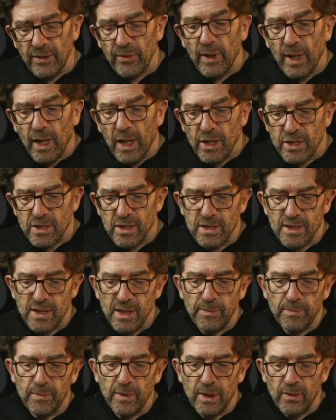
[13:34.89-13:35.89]

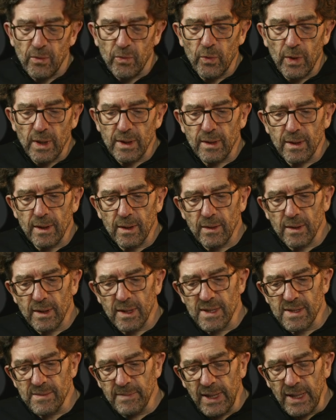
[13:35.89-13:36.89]
relationship and what
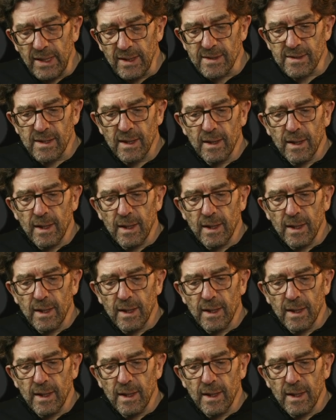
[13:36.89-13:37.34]
this means.